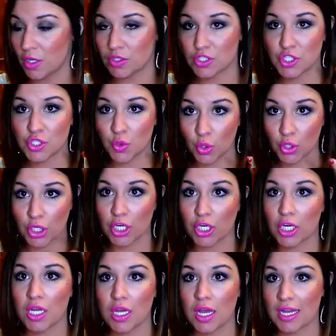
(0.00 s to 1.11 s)
you know, it's
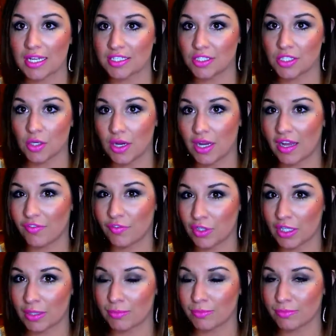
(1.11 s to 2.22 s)
shorter. I don't have
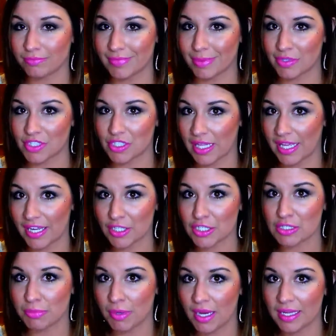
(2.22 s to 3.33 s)
really much
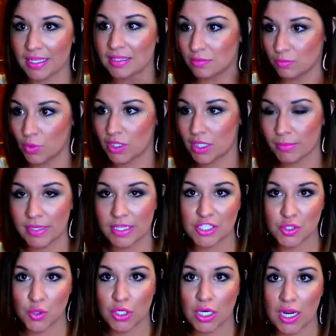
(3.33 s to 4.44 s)
layers, but with it
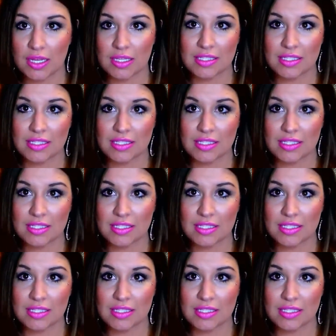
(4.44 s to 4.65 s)
being shorter,